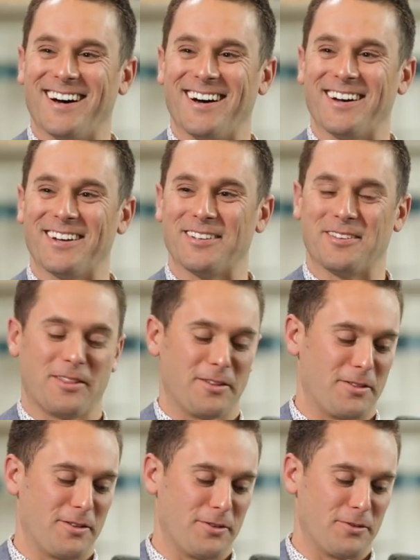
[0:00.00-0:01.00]
uh,
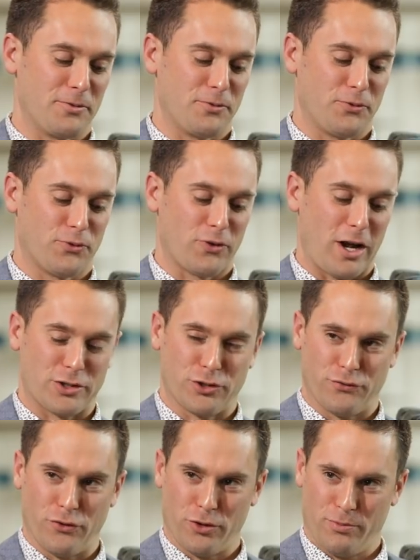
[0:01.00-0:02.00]
the, the
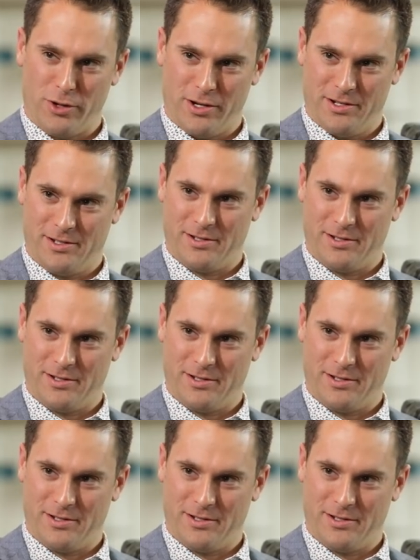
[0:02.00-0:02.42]
fractured vertebrae